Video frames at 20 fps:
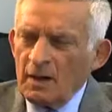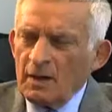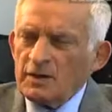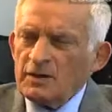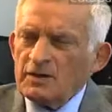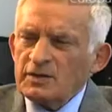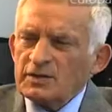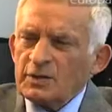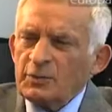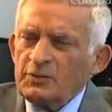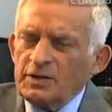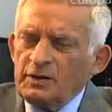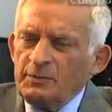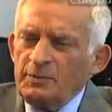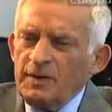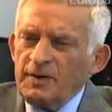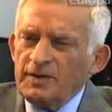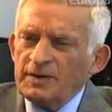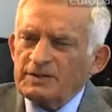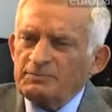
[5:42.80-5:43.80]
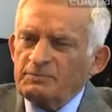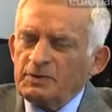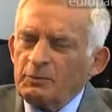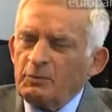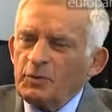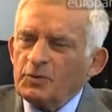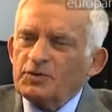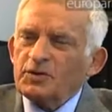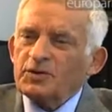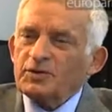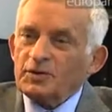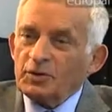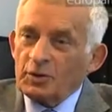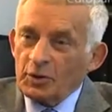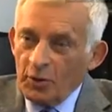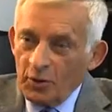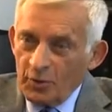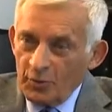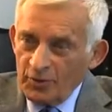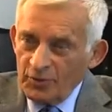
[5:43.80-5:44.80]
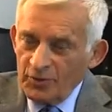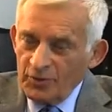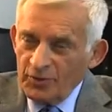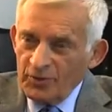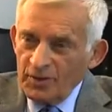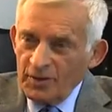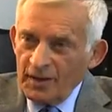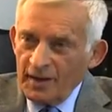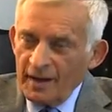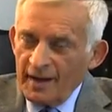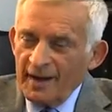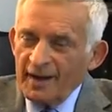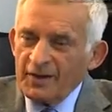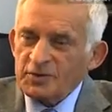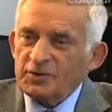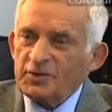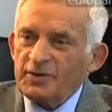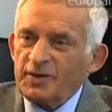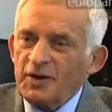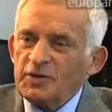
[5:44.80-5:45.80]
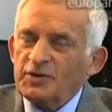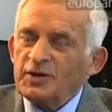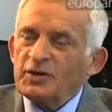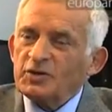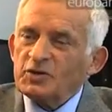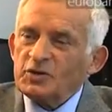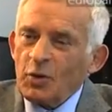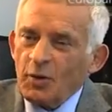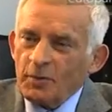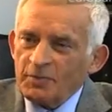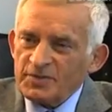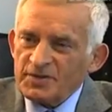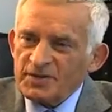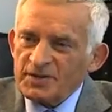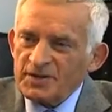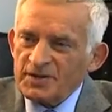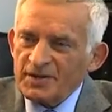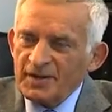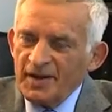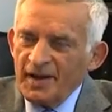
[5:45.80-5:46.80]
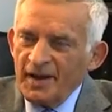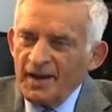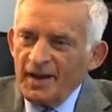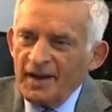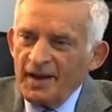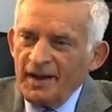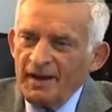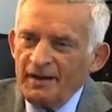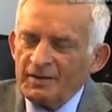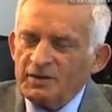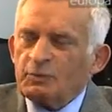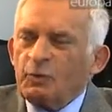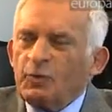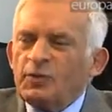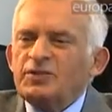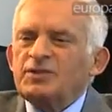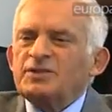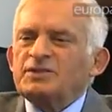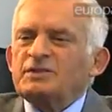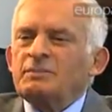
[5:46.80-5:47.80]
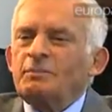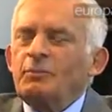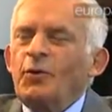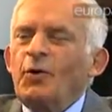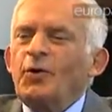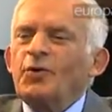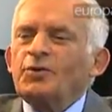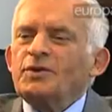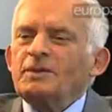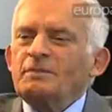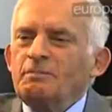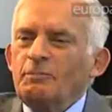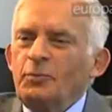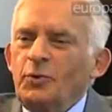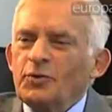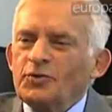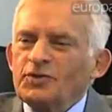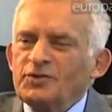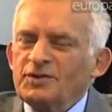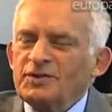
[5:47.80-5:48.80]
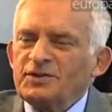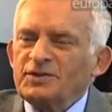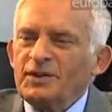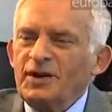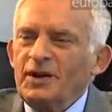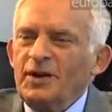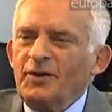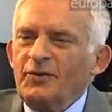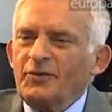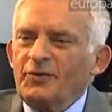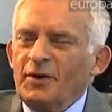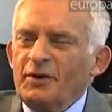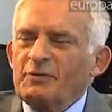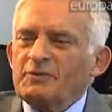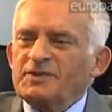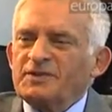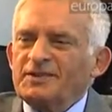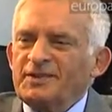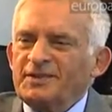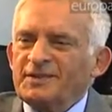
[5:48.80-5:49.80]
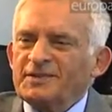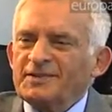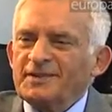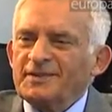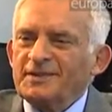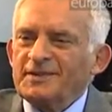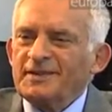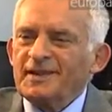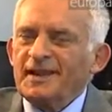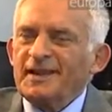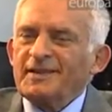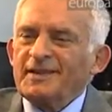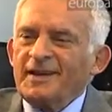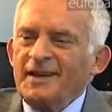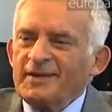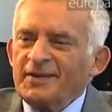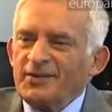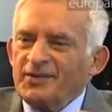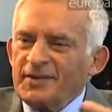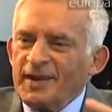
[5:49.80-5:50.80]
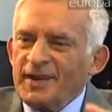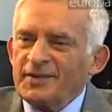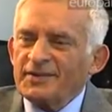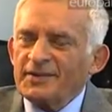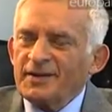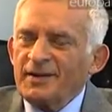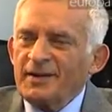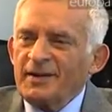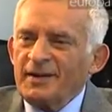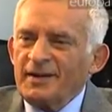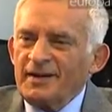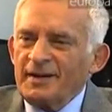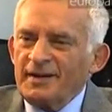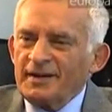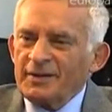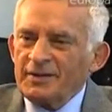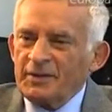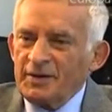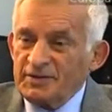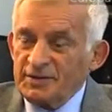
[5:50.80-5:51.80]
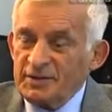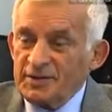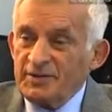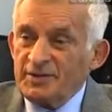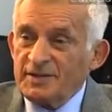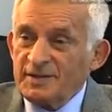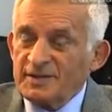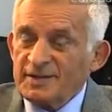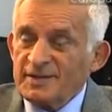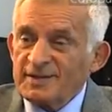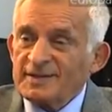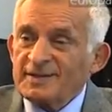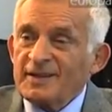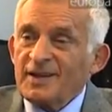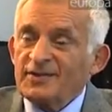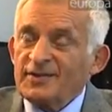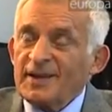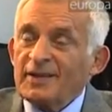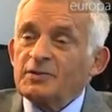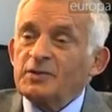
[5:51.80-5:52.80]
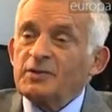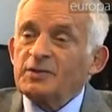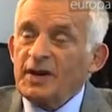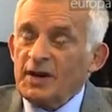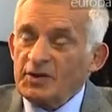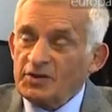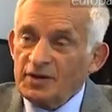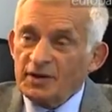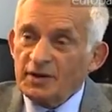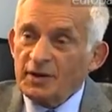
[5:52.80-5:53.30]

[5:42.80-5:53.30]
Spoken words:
So it means promoting growth and creating jobs. And what is more important for our citizens than creating